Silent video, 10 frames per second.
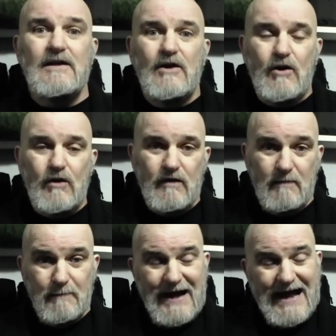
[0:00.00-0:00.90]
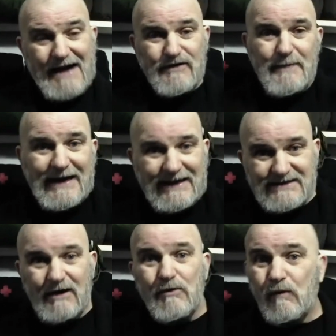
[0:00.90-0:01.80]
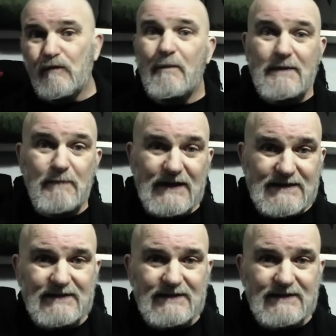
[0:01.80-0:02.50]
or half the bag is down over my butt.